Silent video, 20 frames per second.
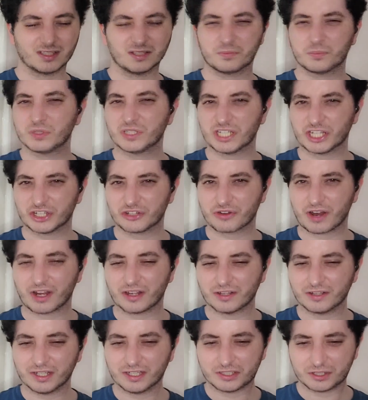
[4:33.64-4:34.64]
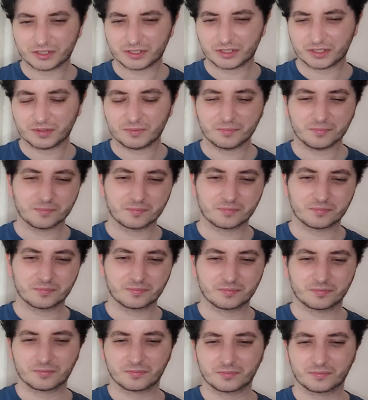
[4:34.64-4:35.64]
Was it a dragon that took them? Penny was
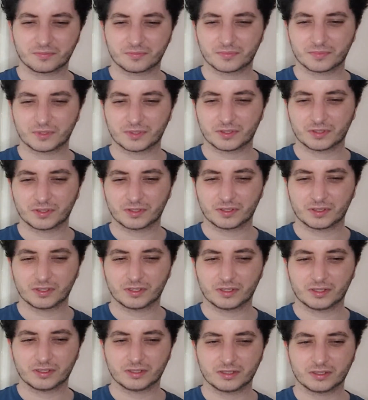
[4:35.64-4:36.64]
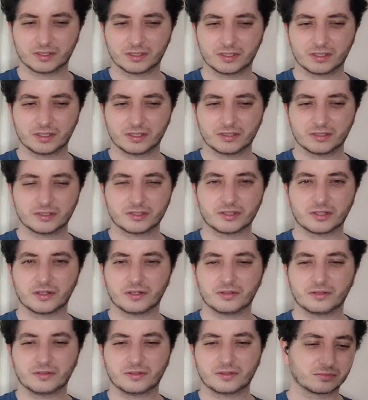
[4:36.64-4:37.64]
22. Yeah, with a pink room.
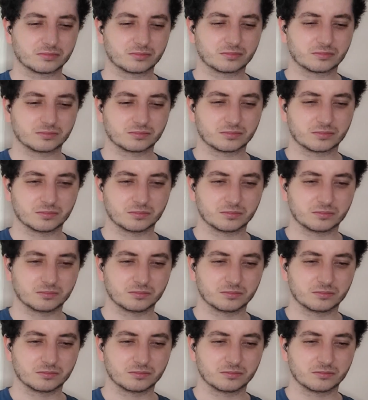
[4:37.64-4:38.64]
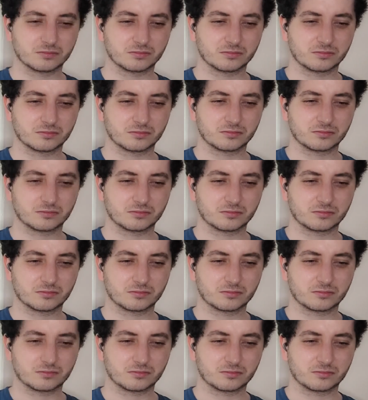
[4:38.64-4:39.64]
Sir? I'm going to give Stan my
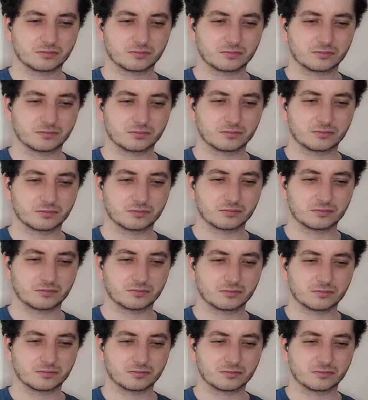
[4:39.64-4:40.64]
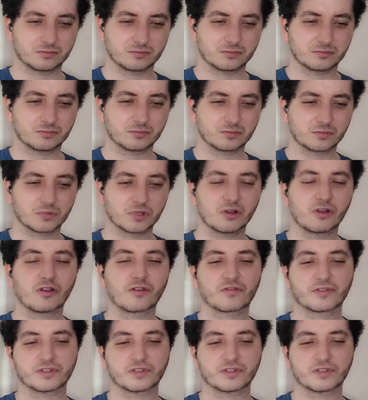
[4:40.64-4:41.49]
most precious gift. Her